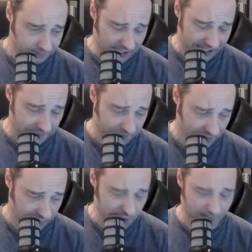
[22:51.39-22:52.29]
The
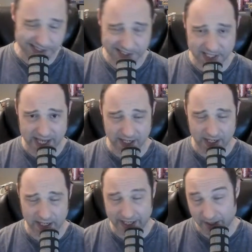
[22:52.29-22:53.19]
reason why I say that,
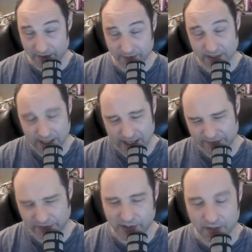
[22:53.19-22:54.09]
and I
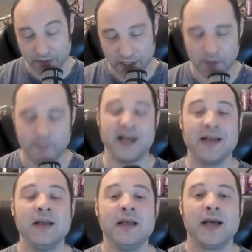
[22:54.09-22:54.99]
really don't know,
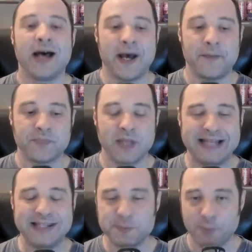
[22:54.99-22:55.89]
but
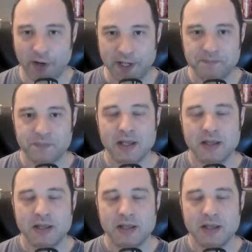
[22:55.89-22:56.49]
at this point,